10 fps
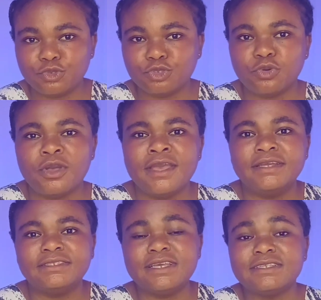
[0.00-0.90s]
So
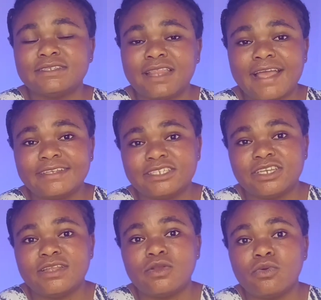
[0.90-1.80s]
this
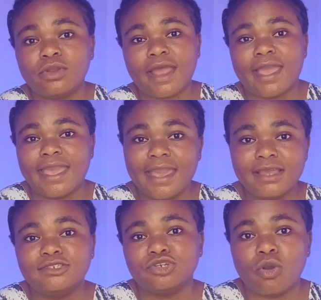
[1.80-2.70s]
launching gonna
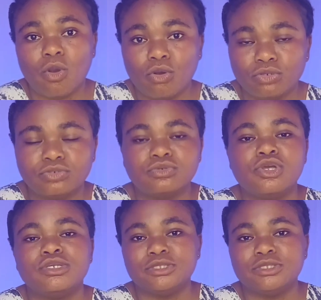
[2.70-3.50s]
end on